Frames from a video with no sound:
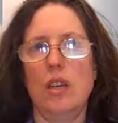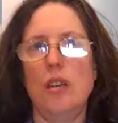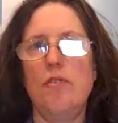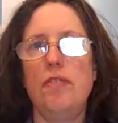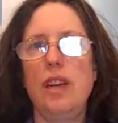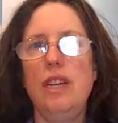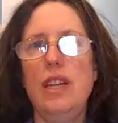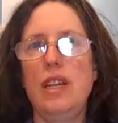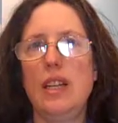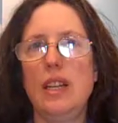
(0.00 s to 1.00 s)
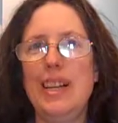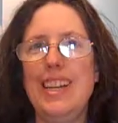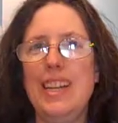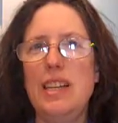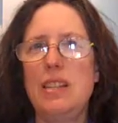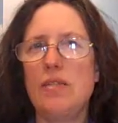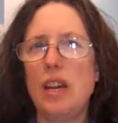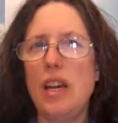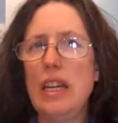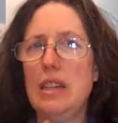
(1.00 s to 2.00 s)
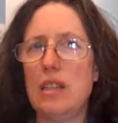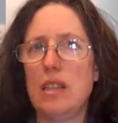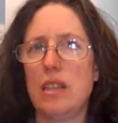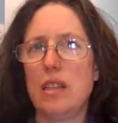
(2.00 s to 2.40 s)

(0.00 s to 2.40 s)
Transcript: a very clear divide.